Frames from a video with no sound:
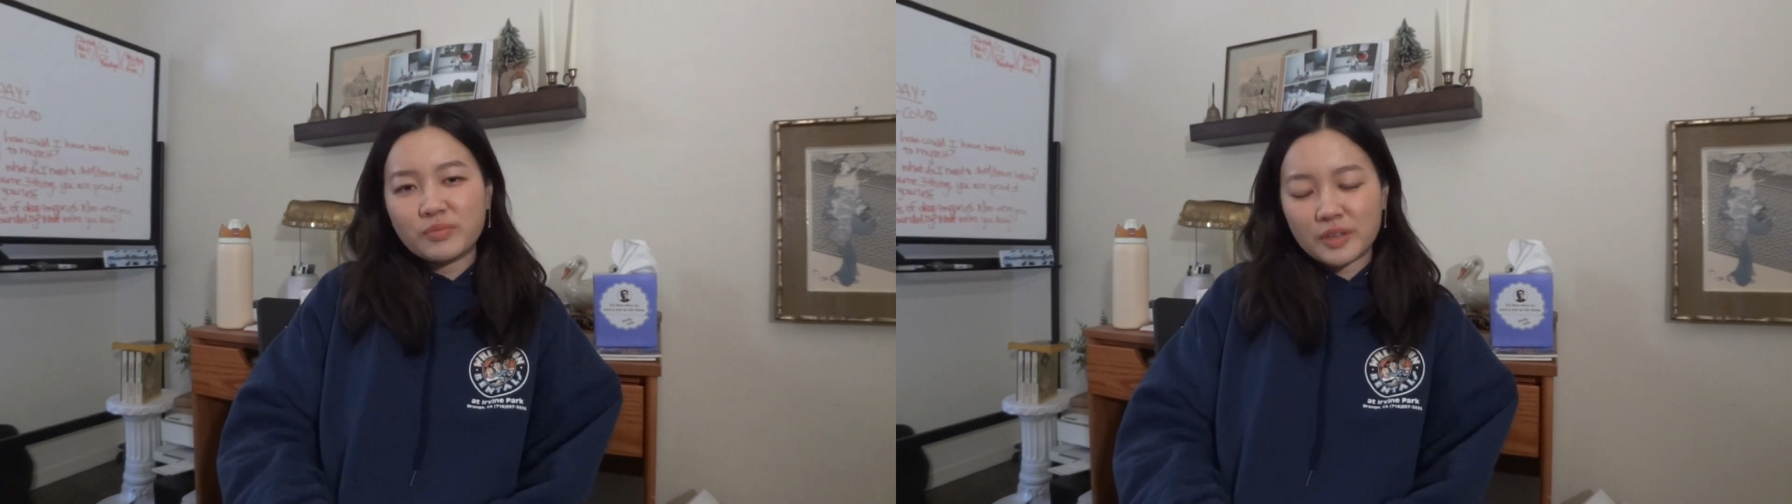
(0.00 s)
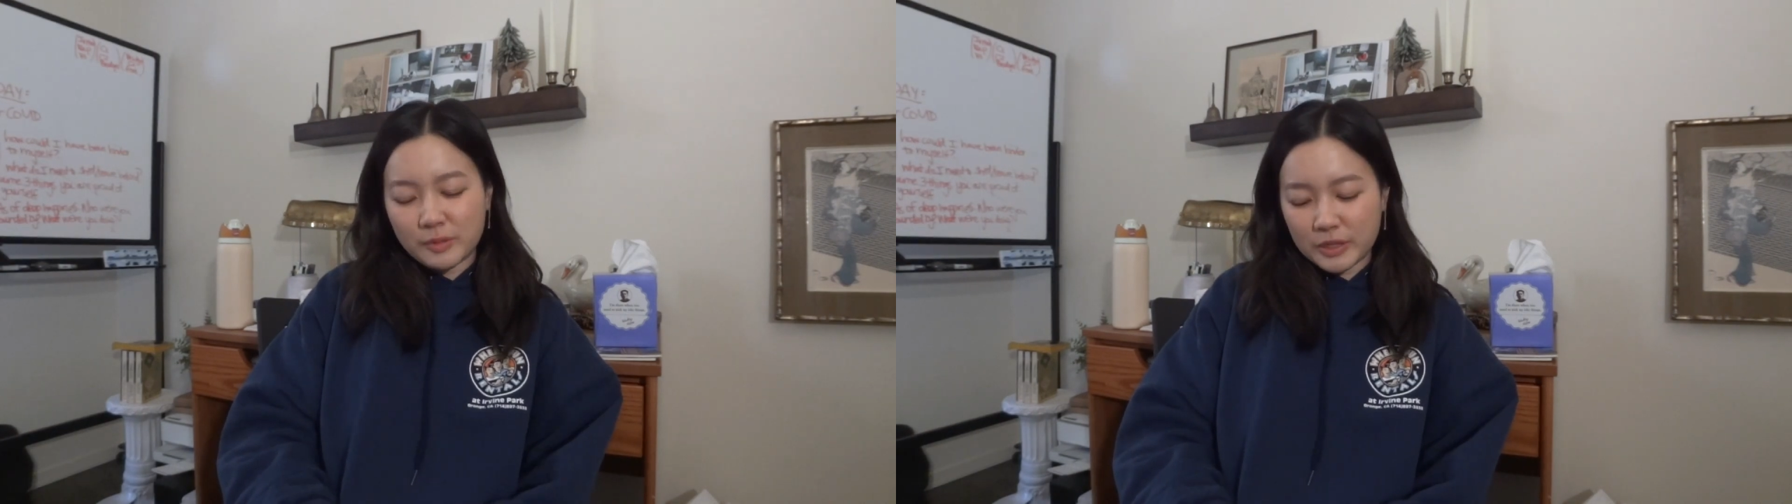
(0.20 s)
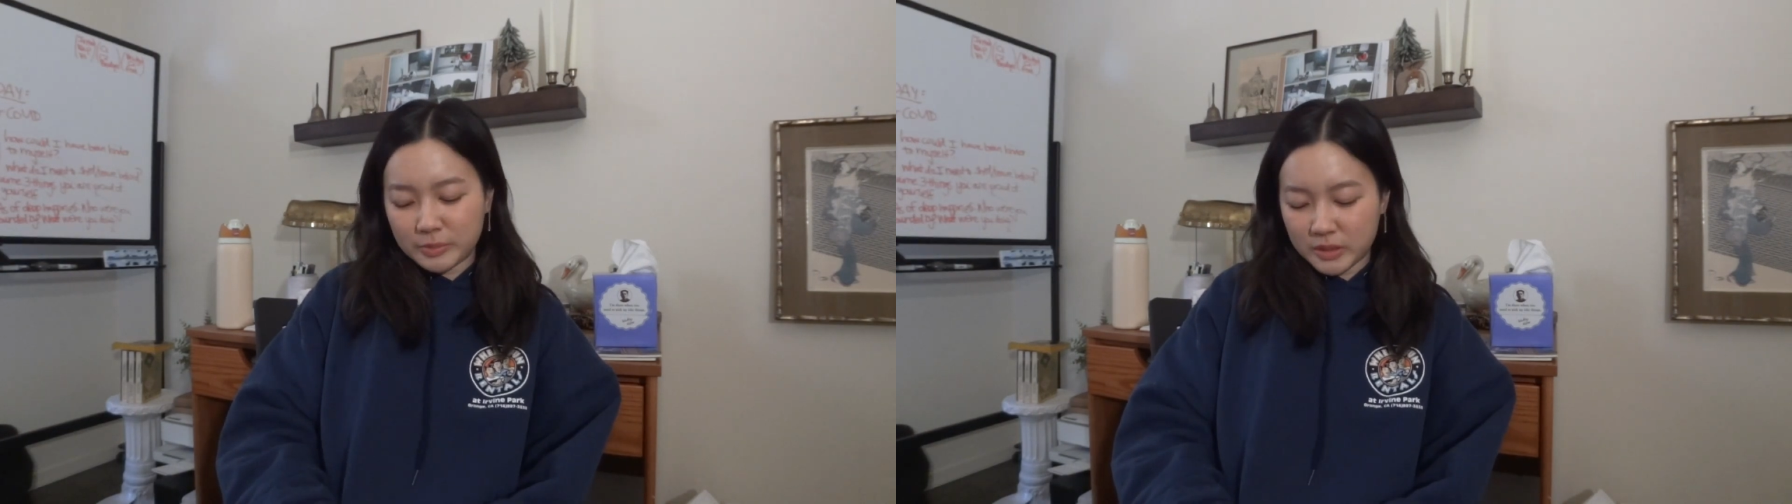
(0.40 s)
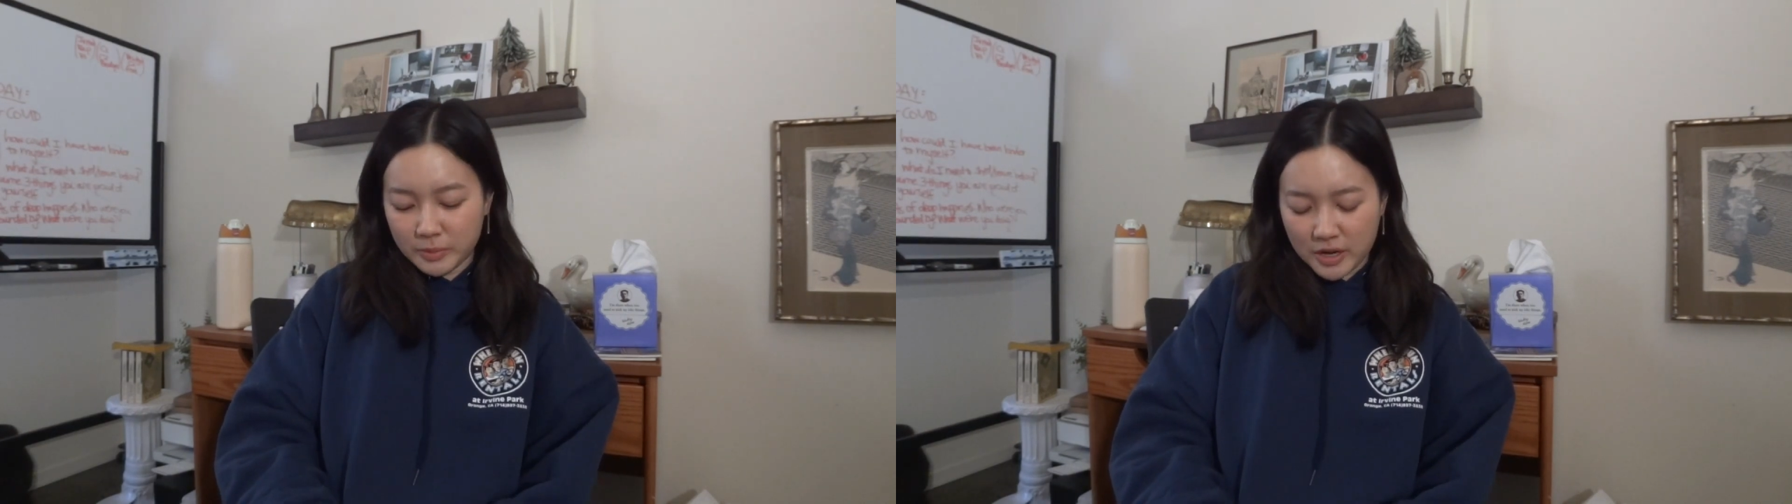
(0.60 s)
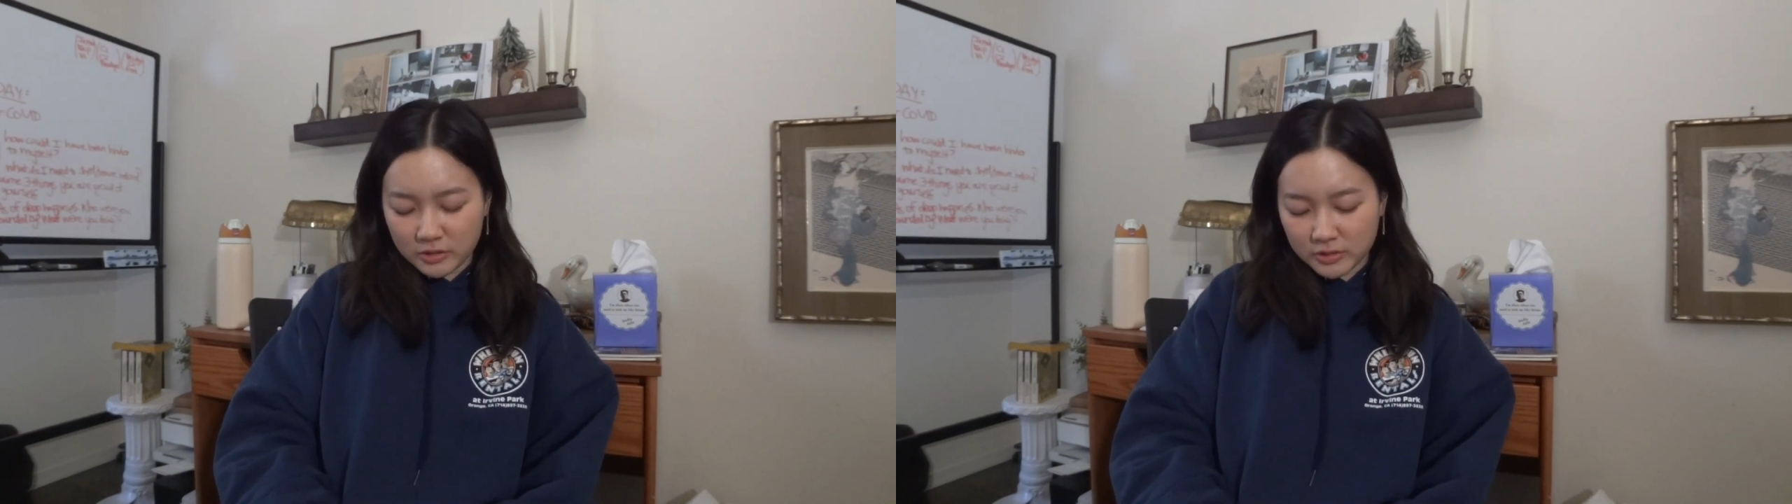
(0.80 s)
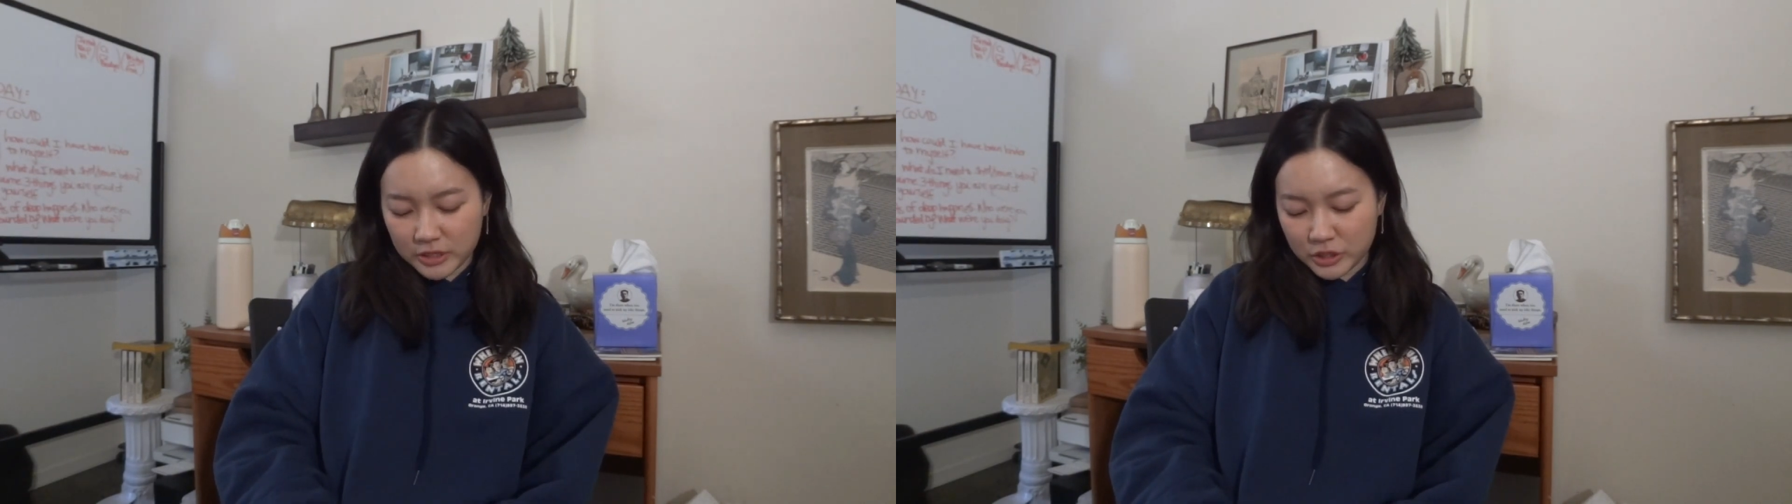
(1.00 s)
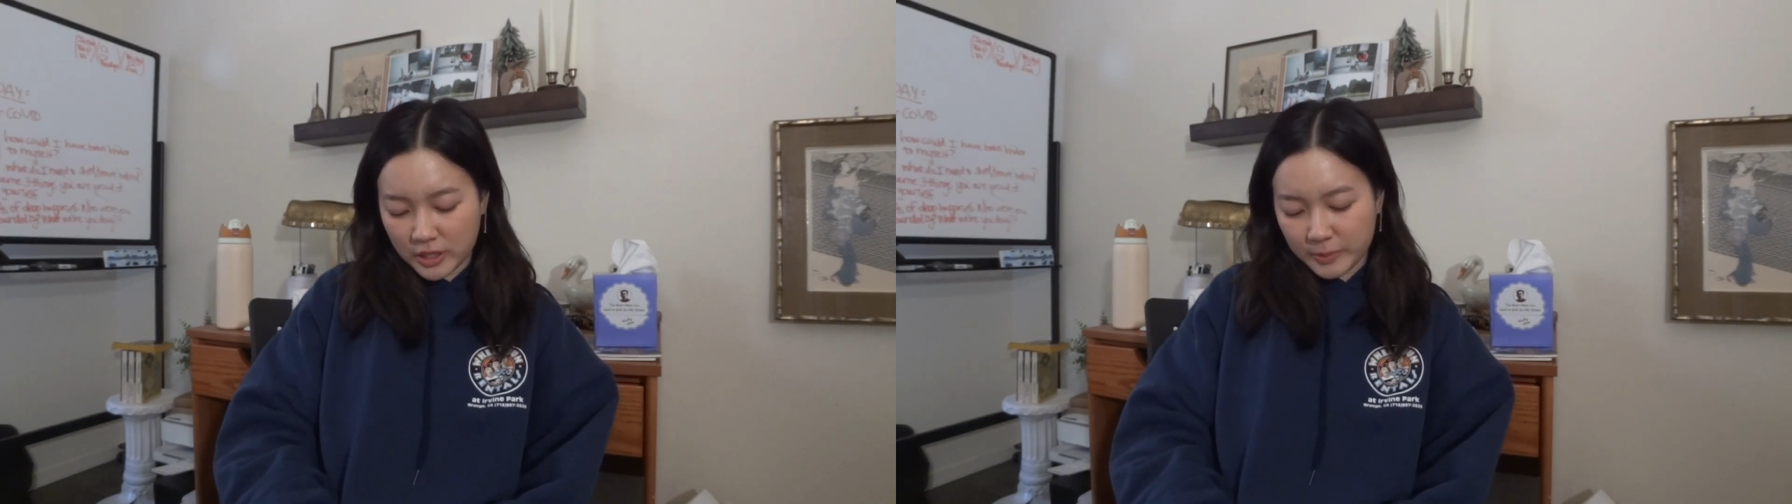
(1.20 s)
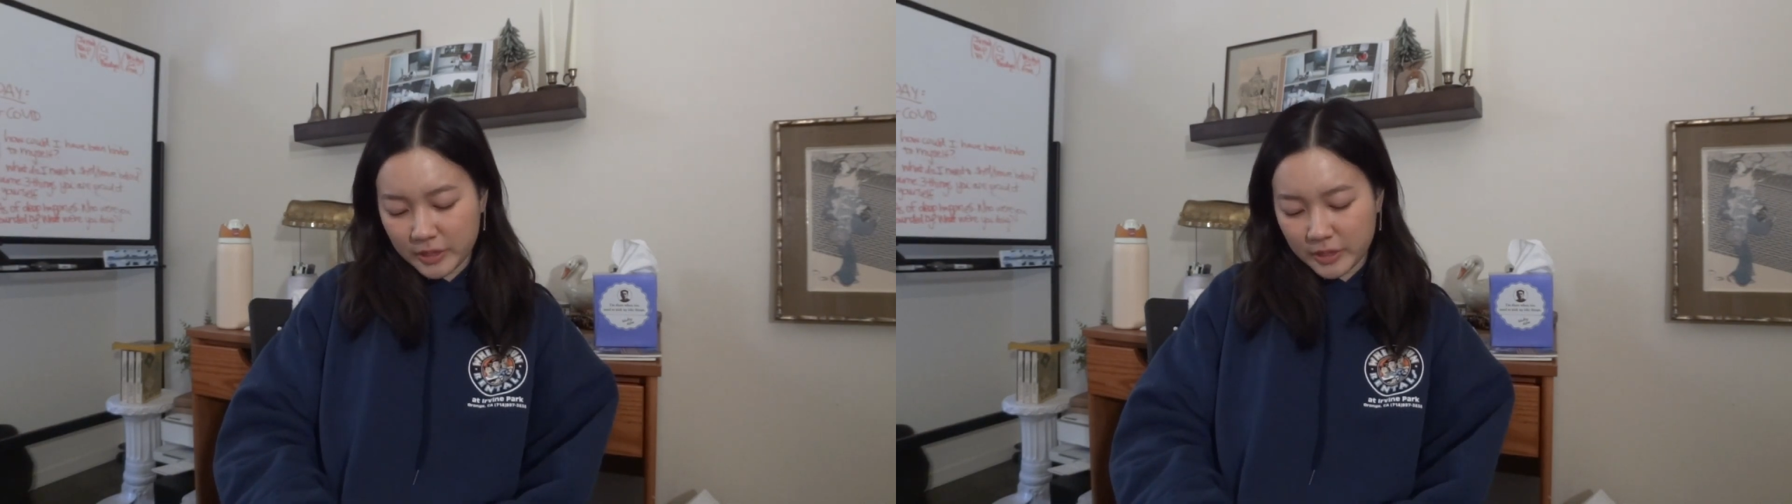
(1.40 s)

it makes me smile each time I